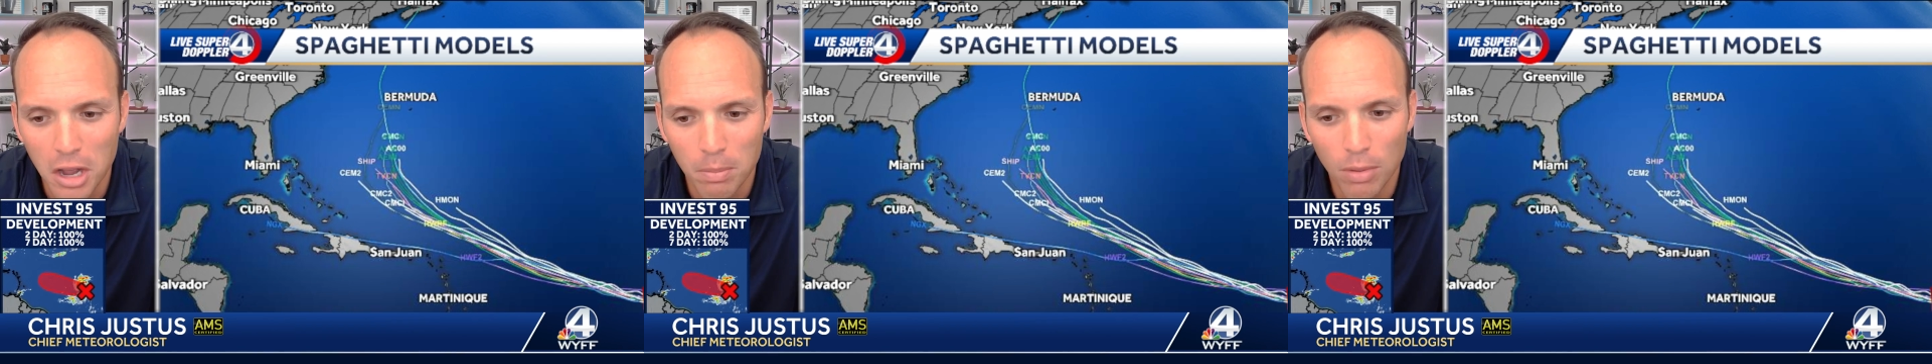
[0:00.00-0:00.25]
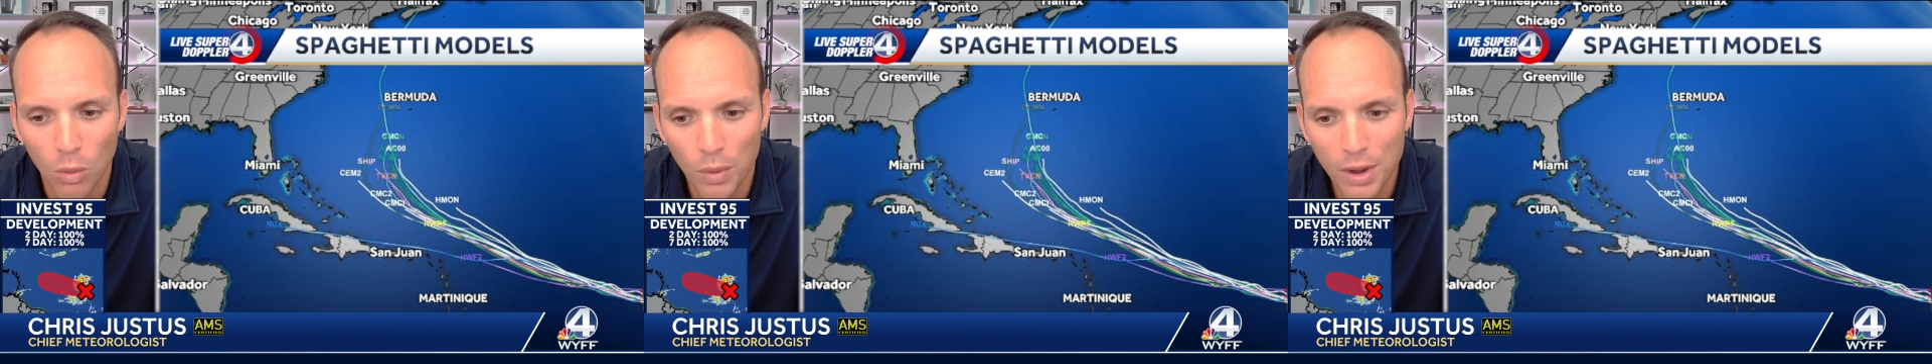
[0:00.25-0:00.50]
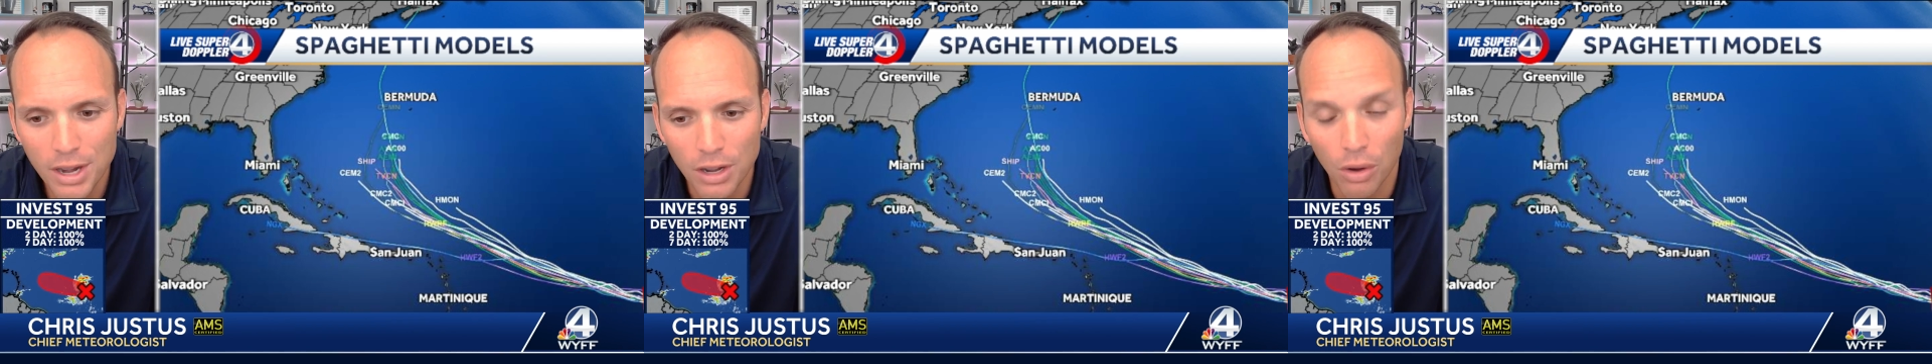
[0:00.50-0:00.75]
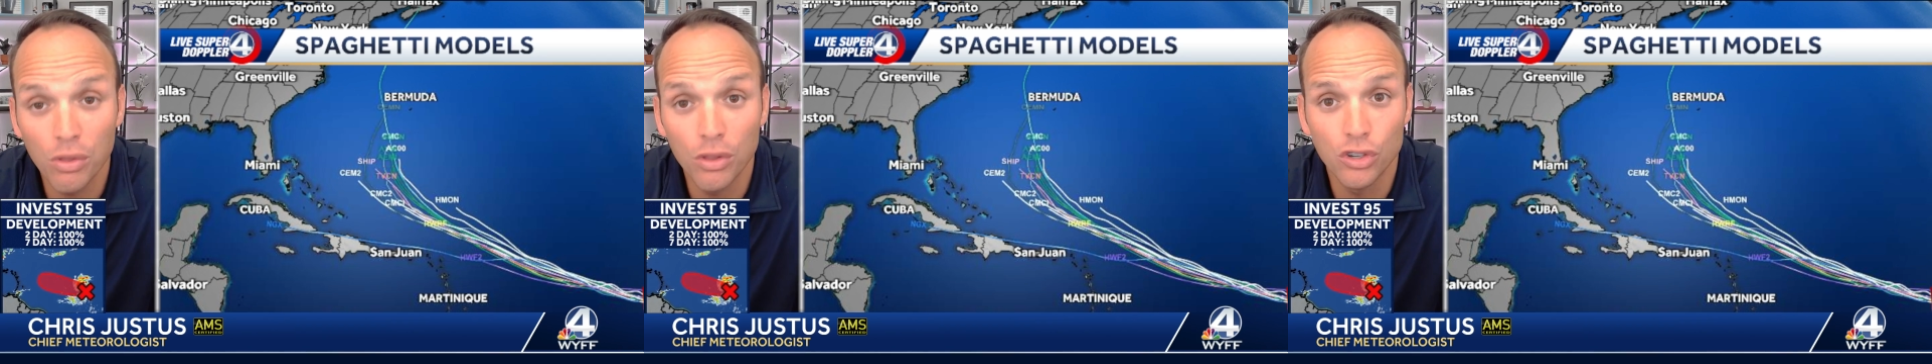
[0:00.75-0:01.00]
But we
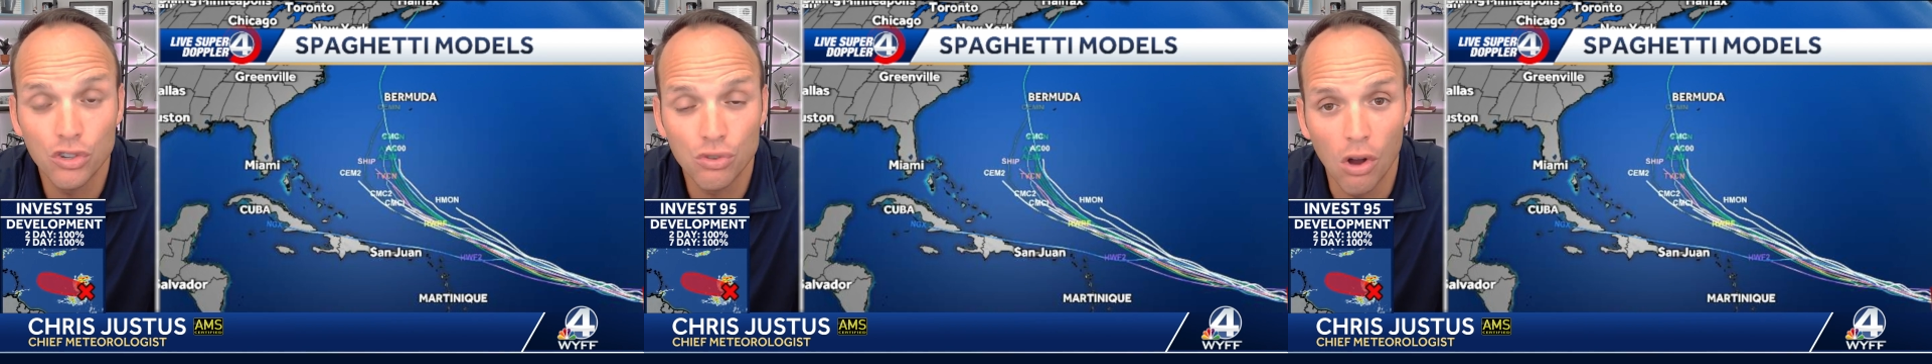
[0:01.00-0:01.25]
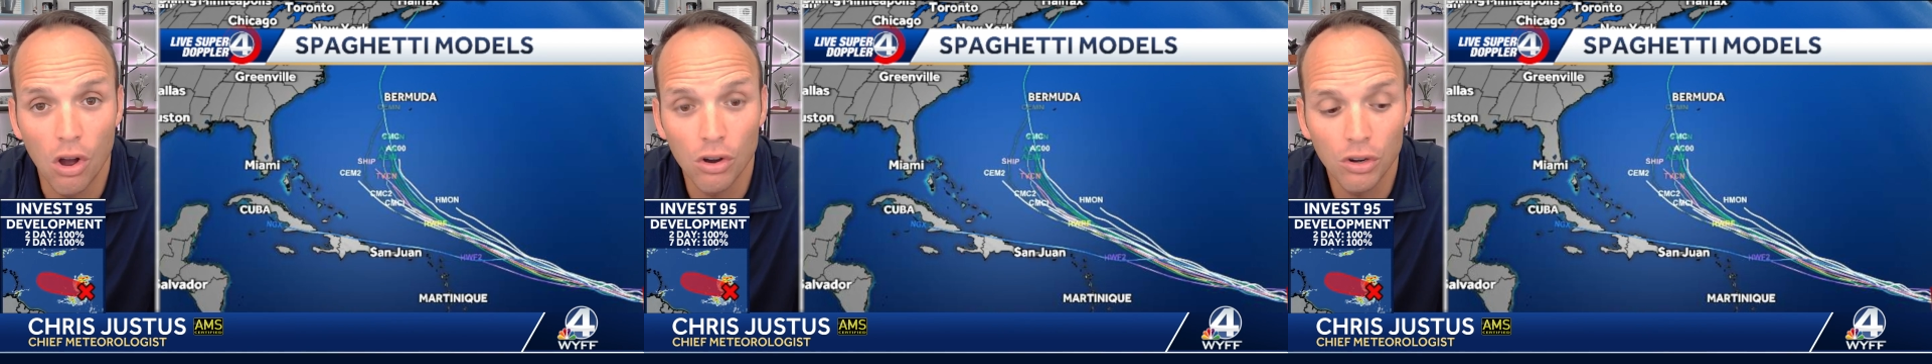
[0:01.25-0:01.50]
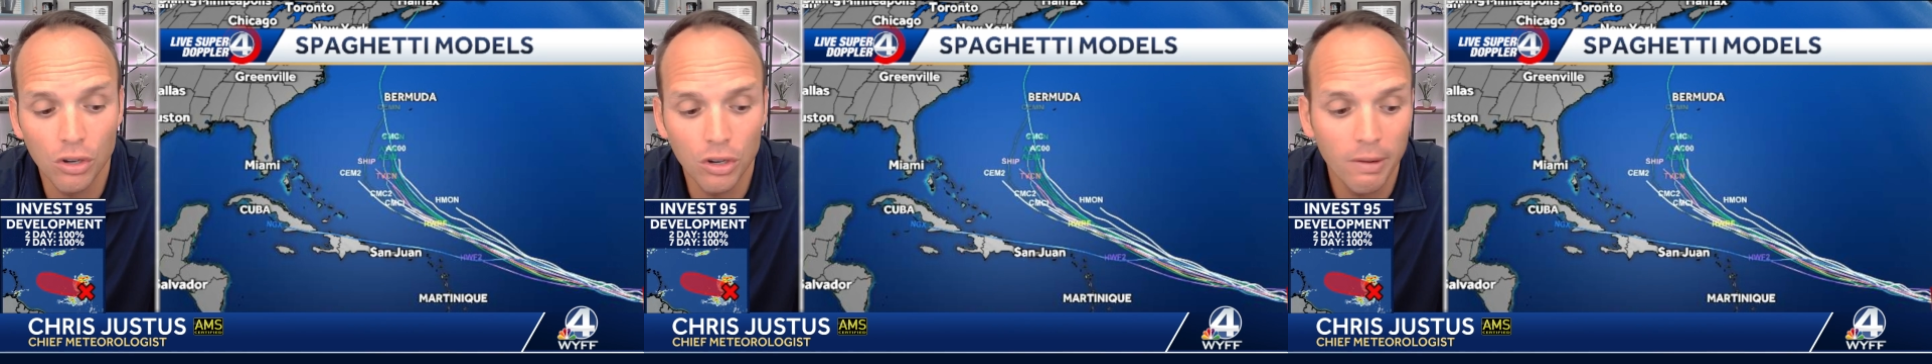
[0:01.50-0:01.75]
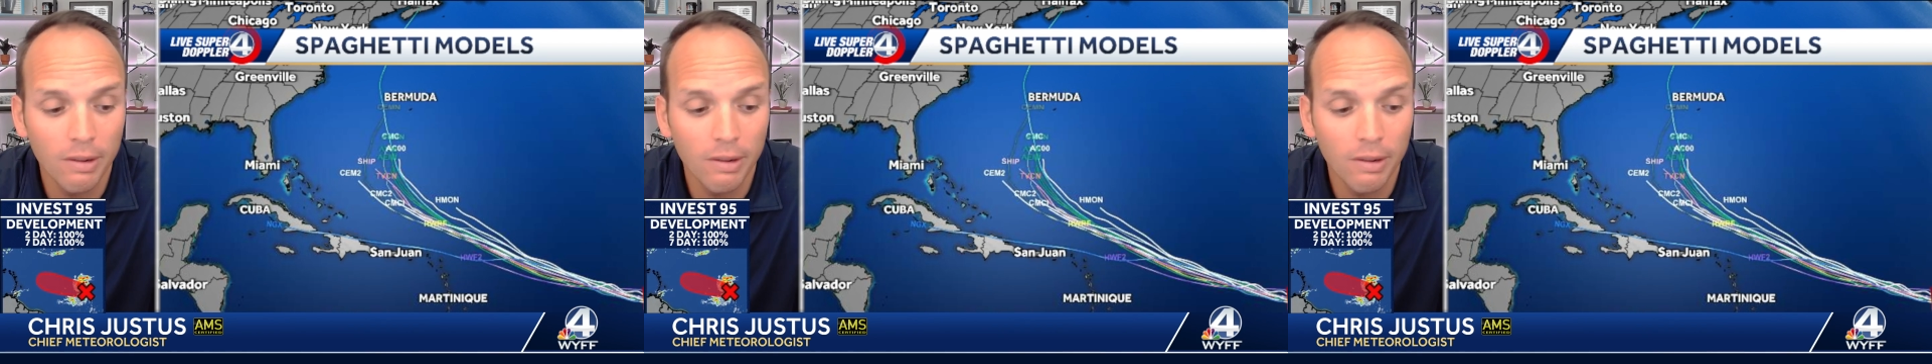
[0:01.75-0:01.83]
know the stronger,